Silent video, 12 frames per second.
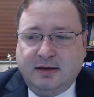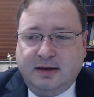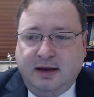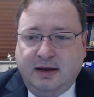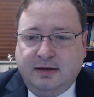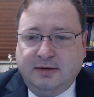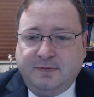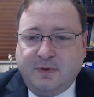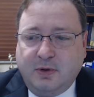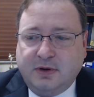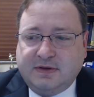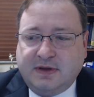and of
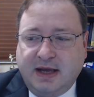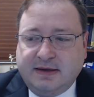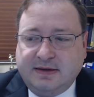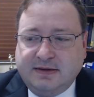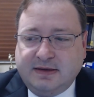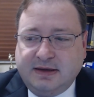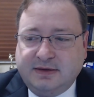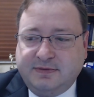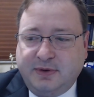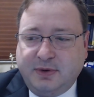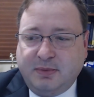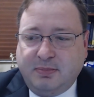course, licensing is
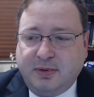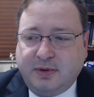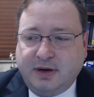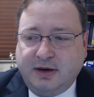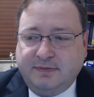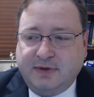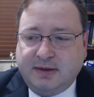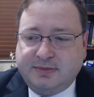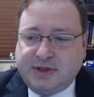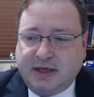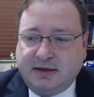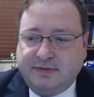very important if the
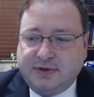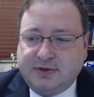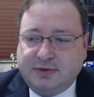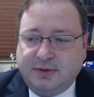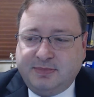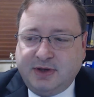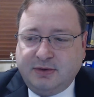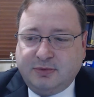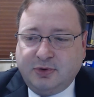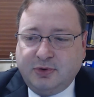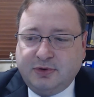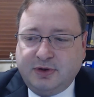objective is to obtain
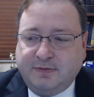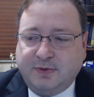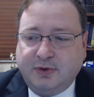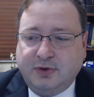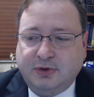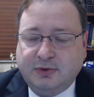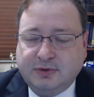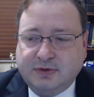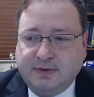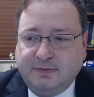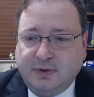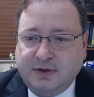royalty for the use
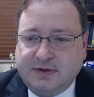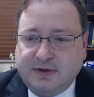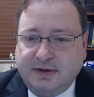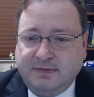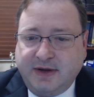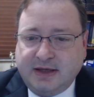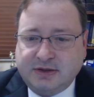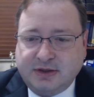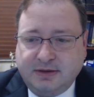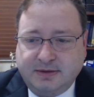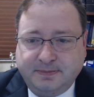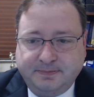of one's
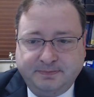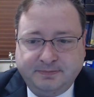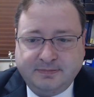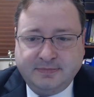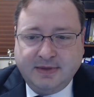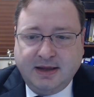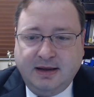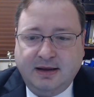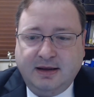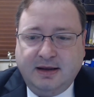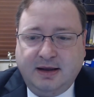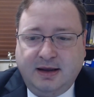invention.
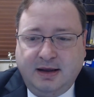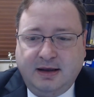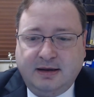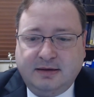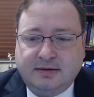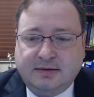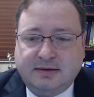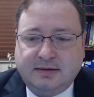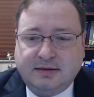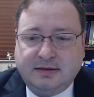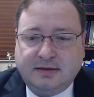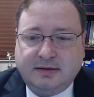And
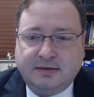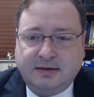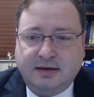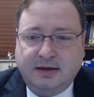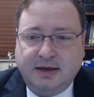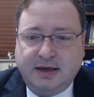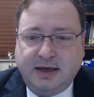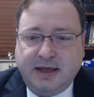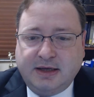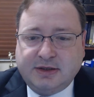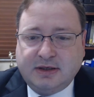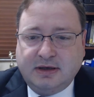
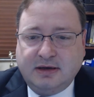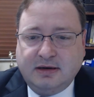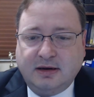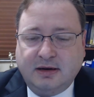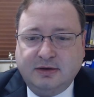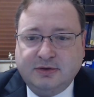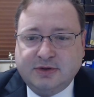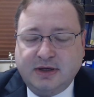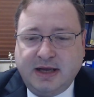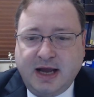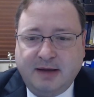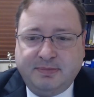litigation
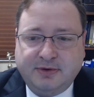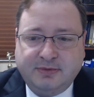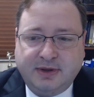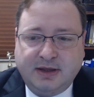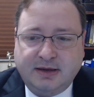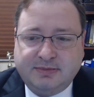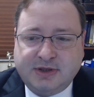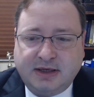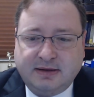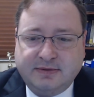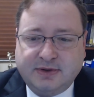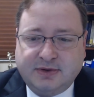usually happens when the
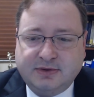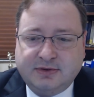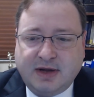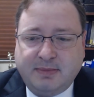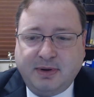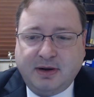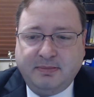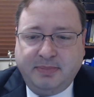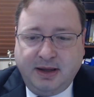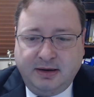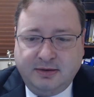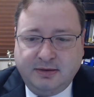objective is to stop a
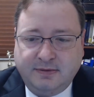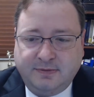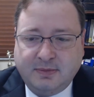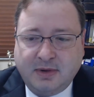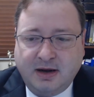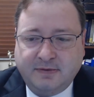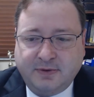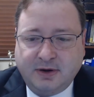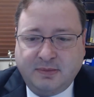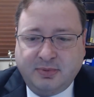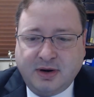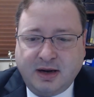competitor from offering
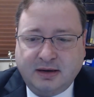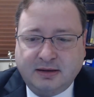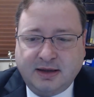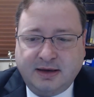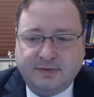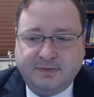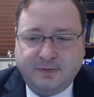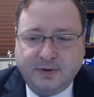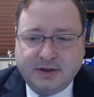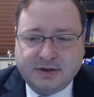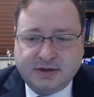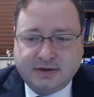a product that
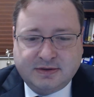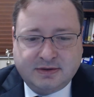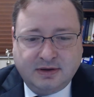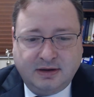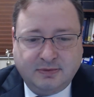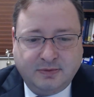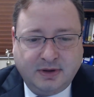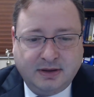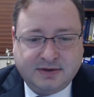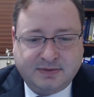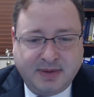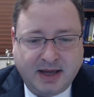infringes on
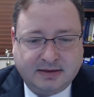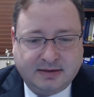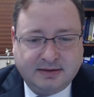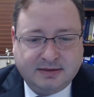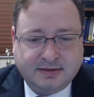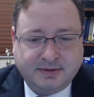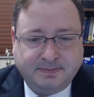one's patent.